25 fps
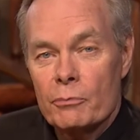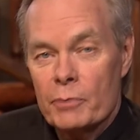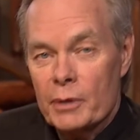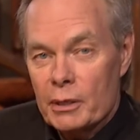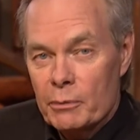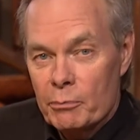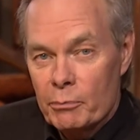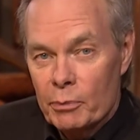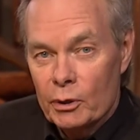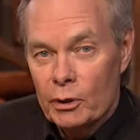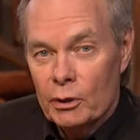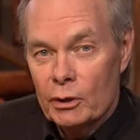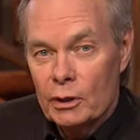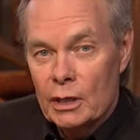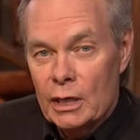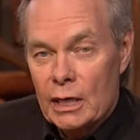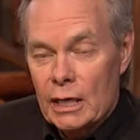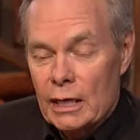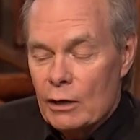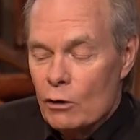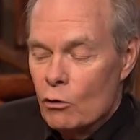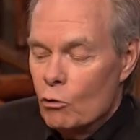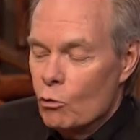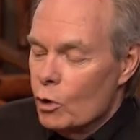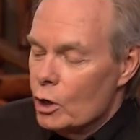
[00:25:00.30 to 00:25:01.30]
people.
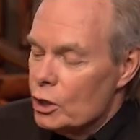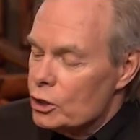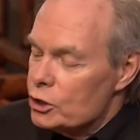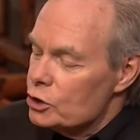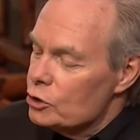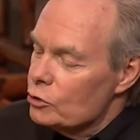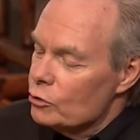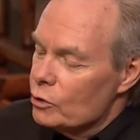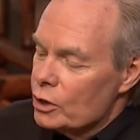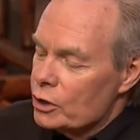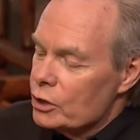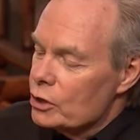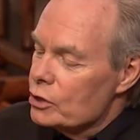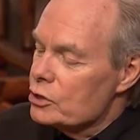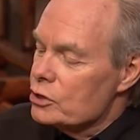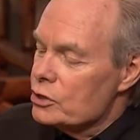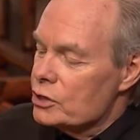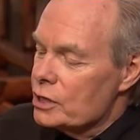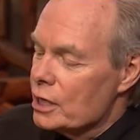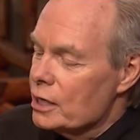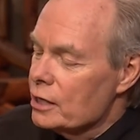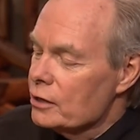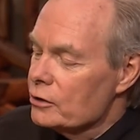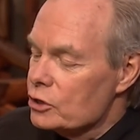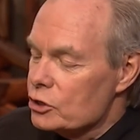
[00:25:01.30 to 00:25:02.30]
Once you
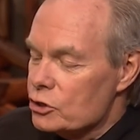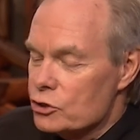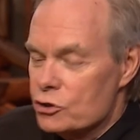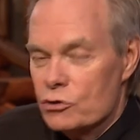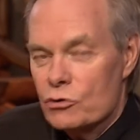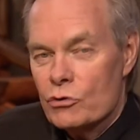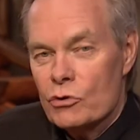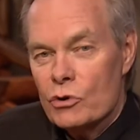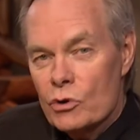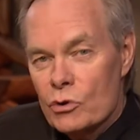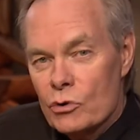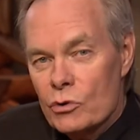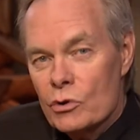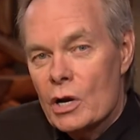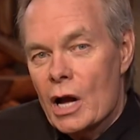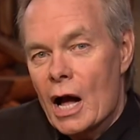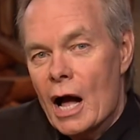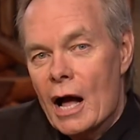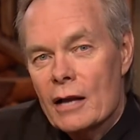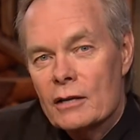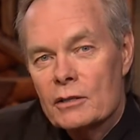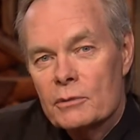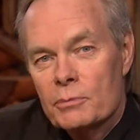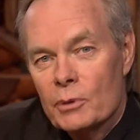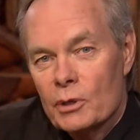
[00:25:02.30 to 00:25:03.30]
understand the true
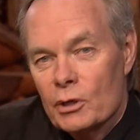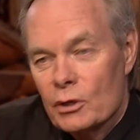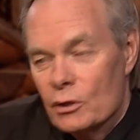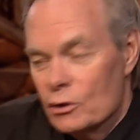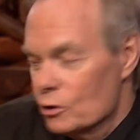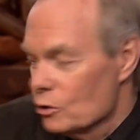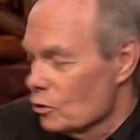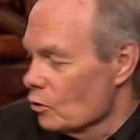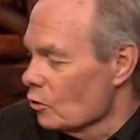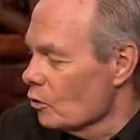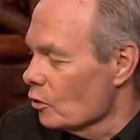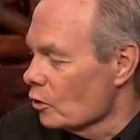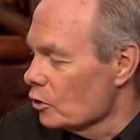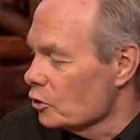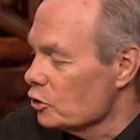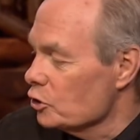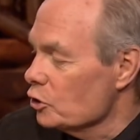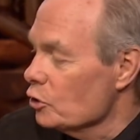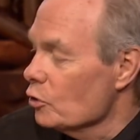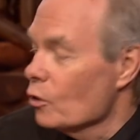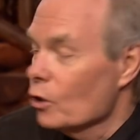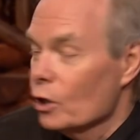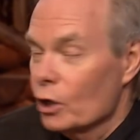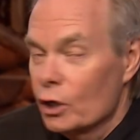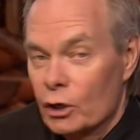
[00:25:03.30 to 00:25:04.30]
gospel of the Lord,
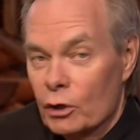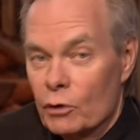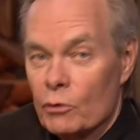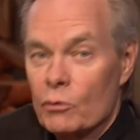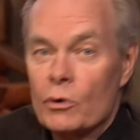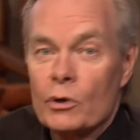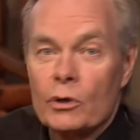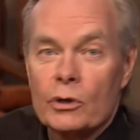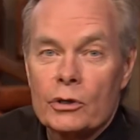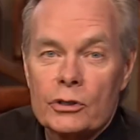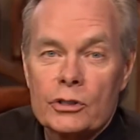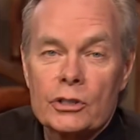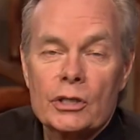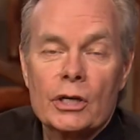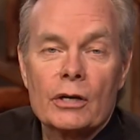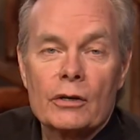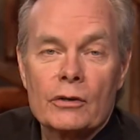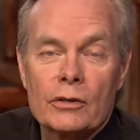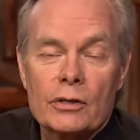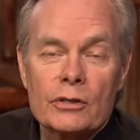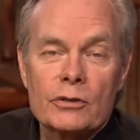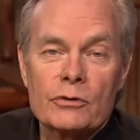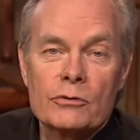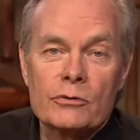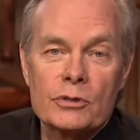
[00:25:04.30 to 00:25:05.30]
you are going to want to
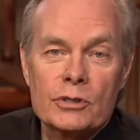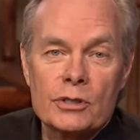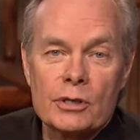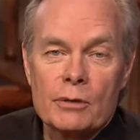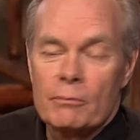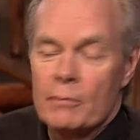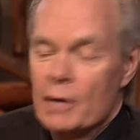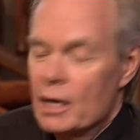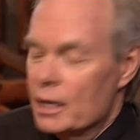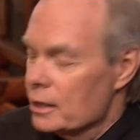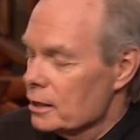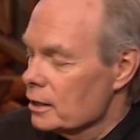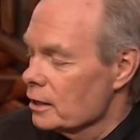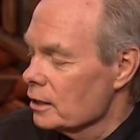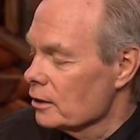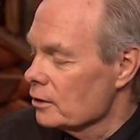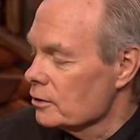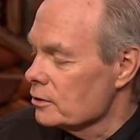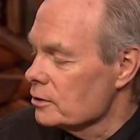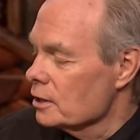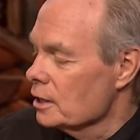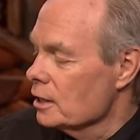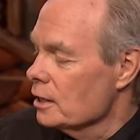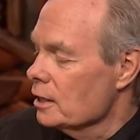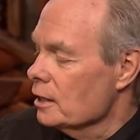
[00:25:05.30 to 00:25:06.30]
share this with somebody
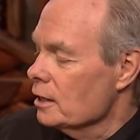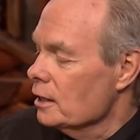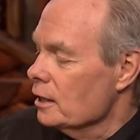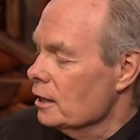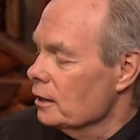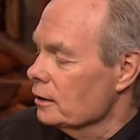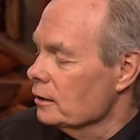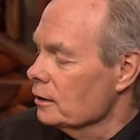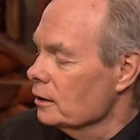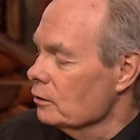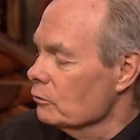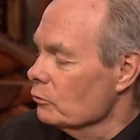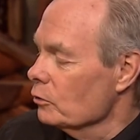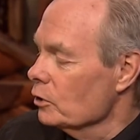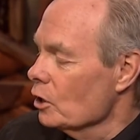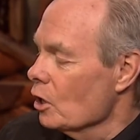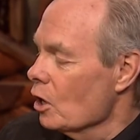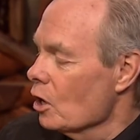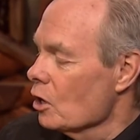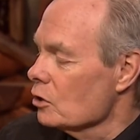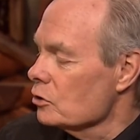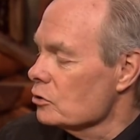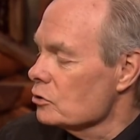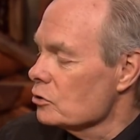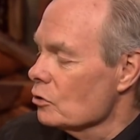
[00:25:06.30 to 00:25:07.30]
else. And then we
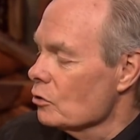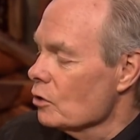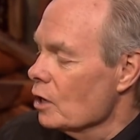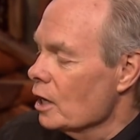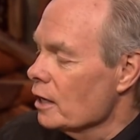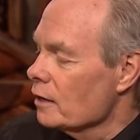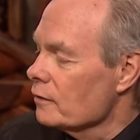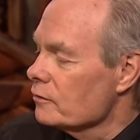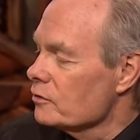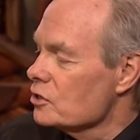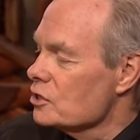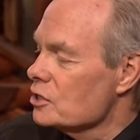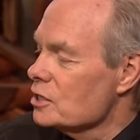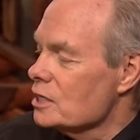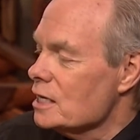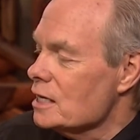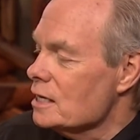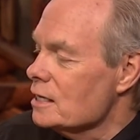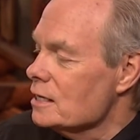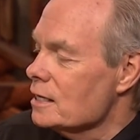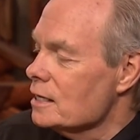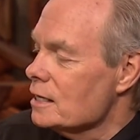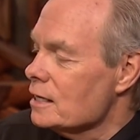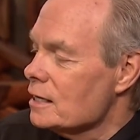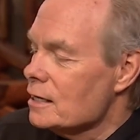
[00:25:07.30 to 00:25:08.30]
also have
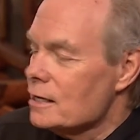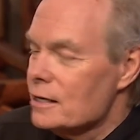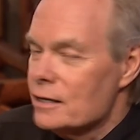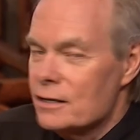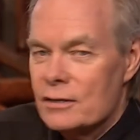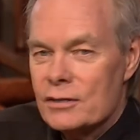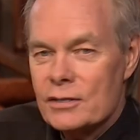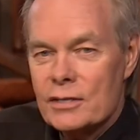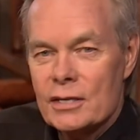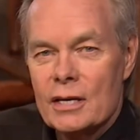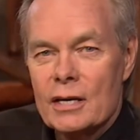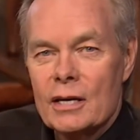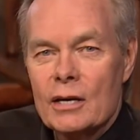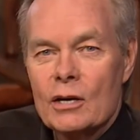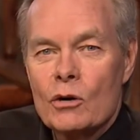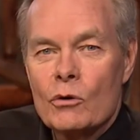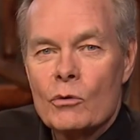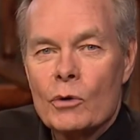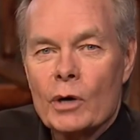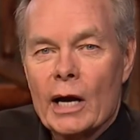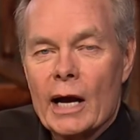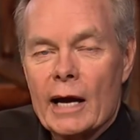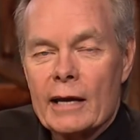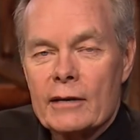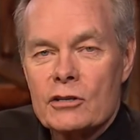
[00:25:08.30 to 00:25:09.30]
CDs
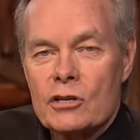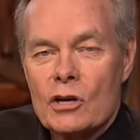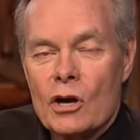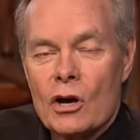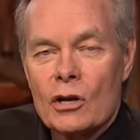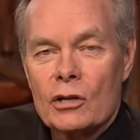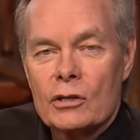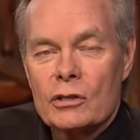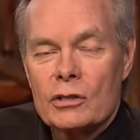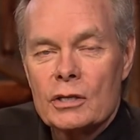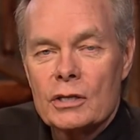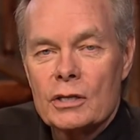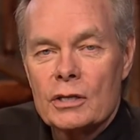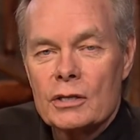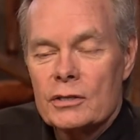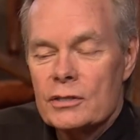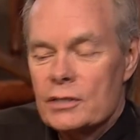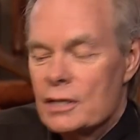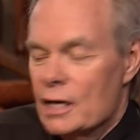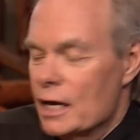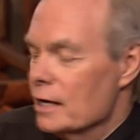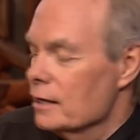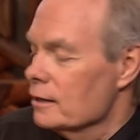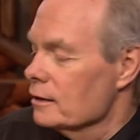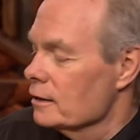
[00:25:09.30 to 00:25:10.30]
where I taught
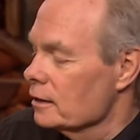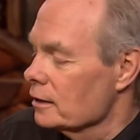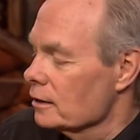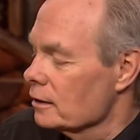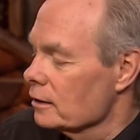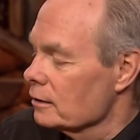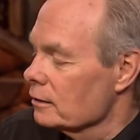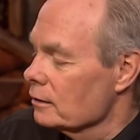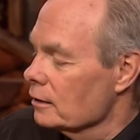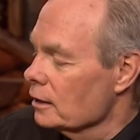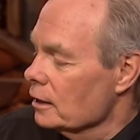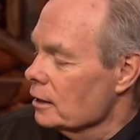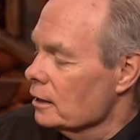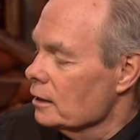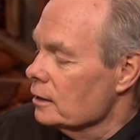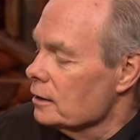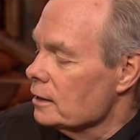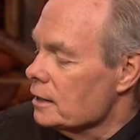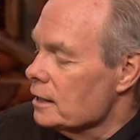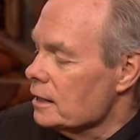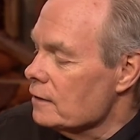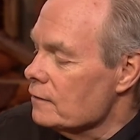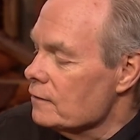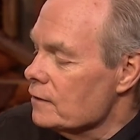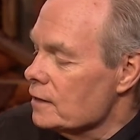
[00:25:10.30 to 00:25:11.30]
this and then
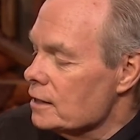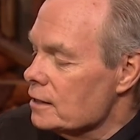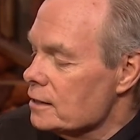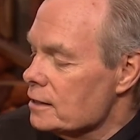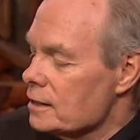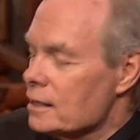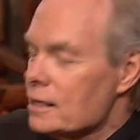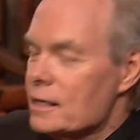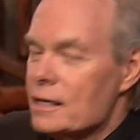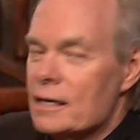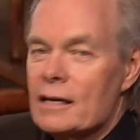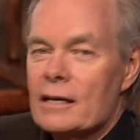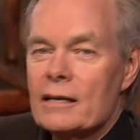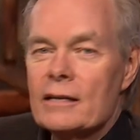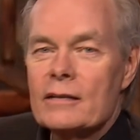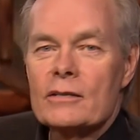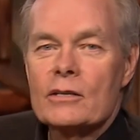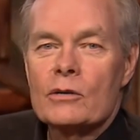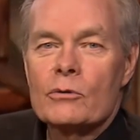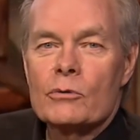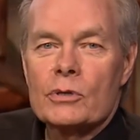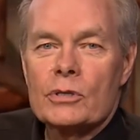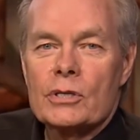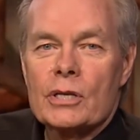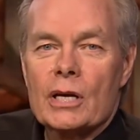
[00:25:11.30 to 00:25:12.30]
DVDs
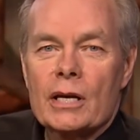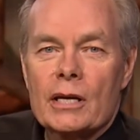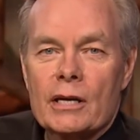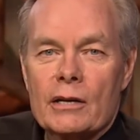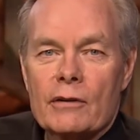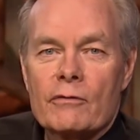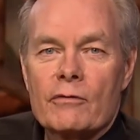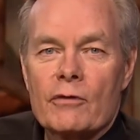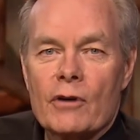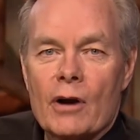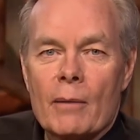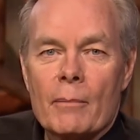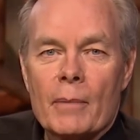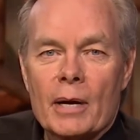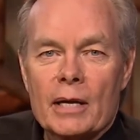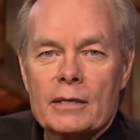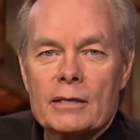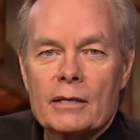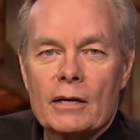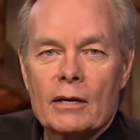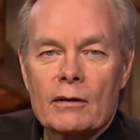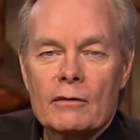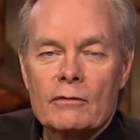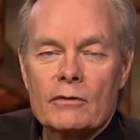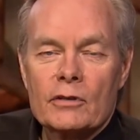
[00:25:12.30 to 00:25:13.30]
that were taken from my
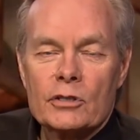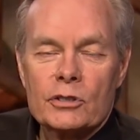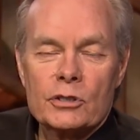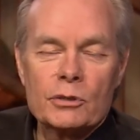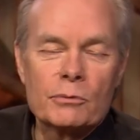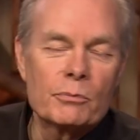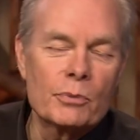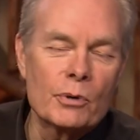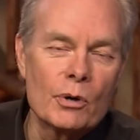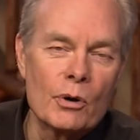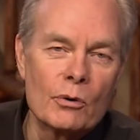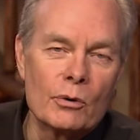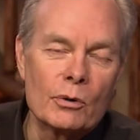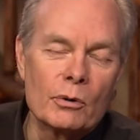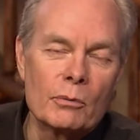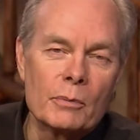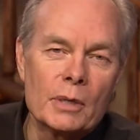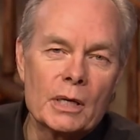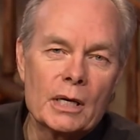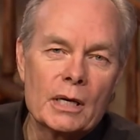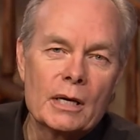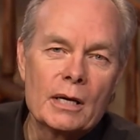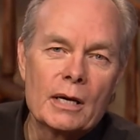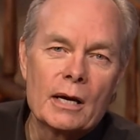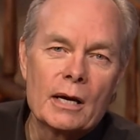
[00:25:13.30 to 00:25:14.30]
television program.
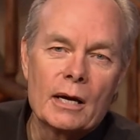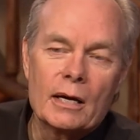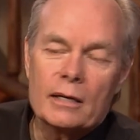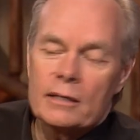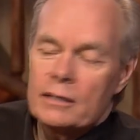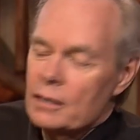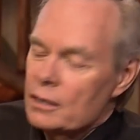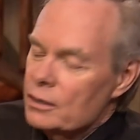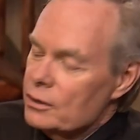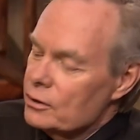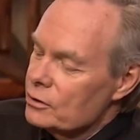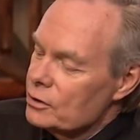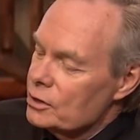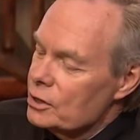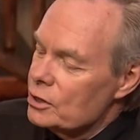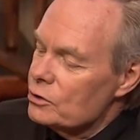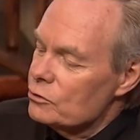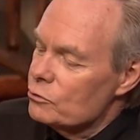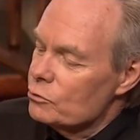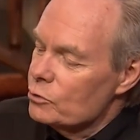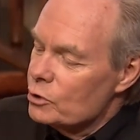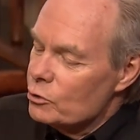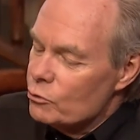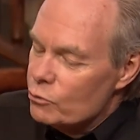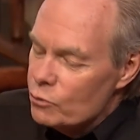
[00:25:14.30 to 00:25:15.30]
I tell you,
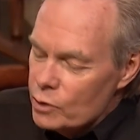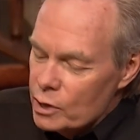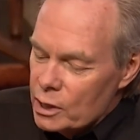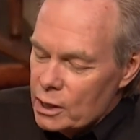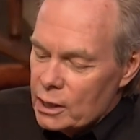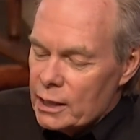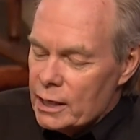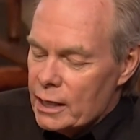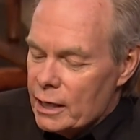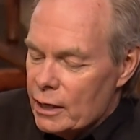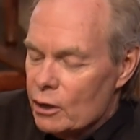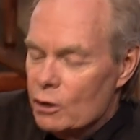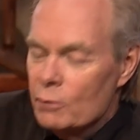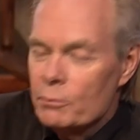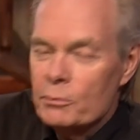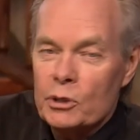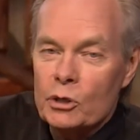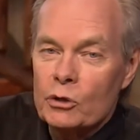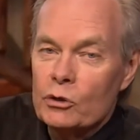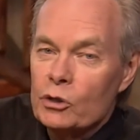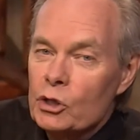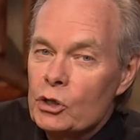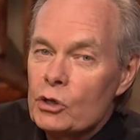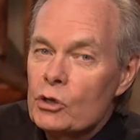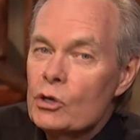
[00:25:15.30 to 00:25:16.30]
this would really help
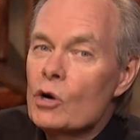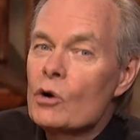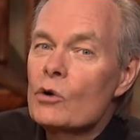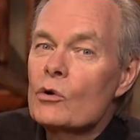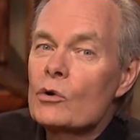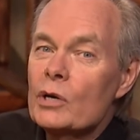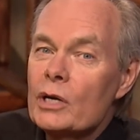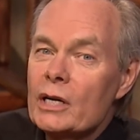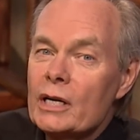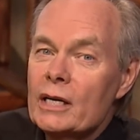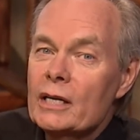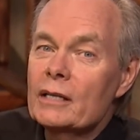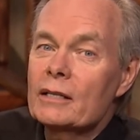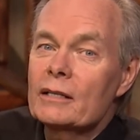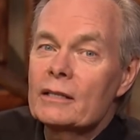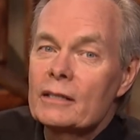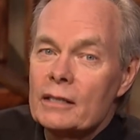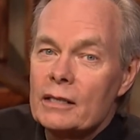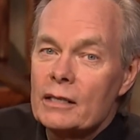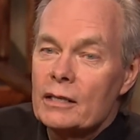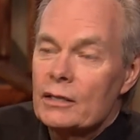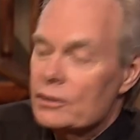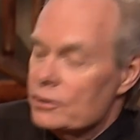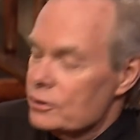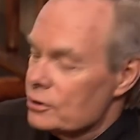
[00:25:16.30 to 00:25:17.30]
you. You don't get
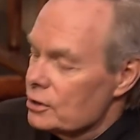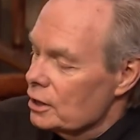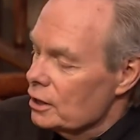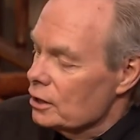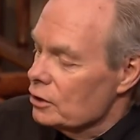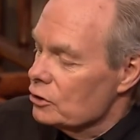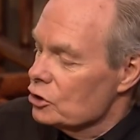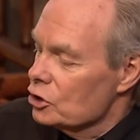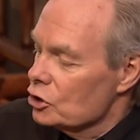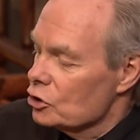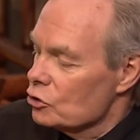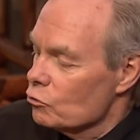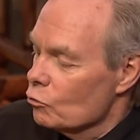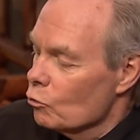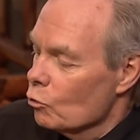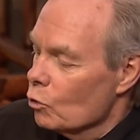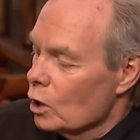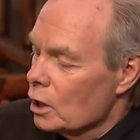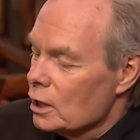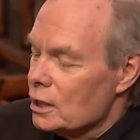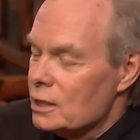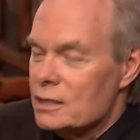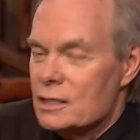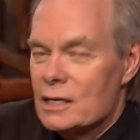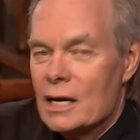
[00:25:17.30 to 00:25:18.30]
this in just
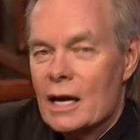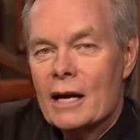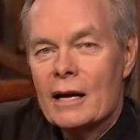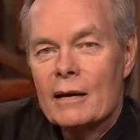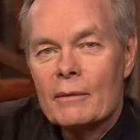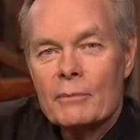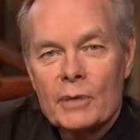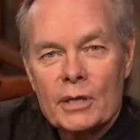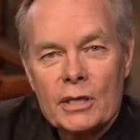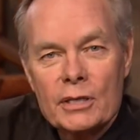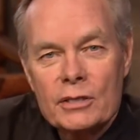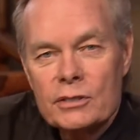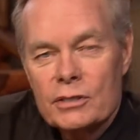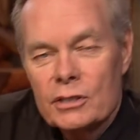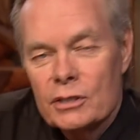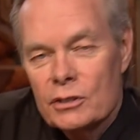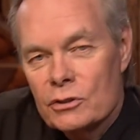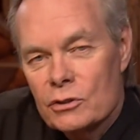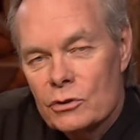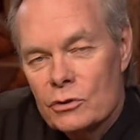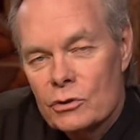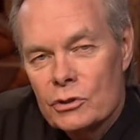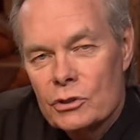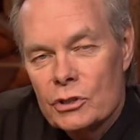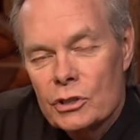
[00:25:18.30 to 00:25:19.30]
one time listening
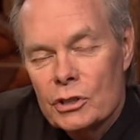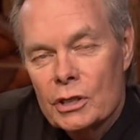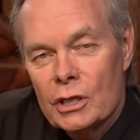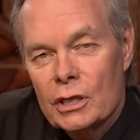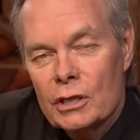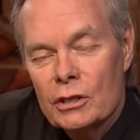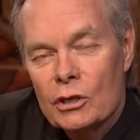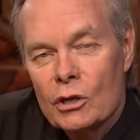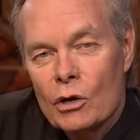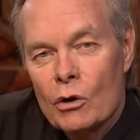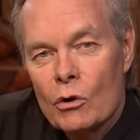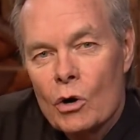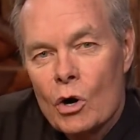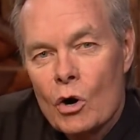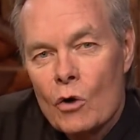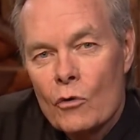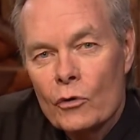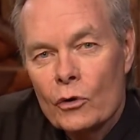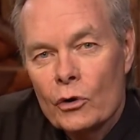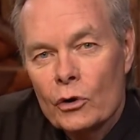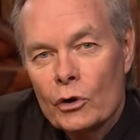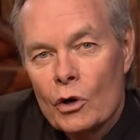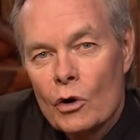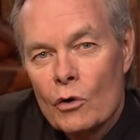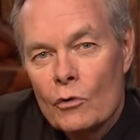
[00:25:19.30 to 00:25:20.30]
to it. You need to go
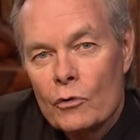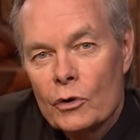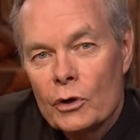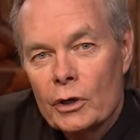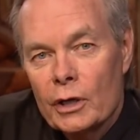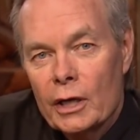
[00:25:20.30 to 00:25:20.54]
over and over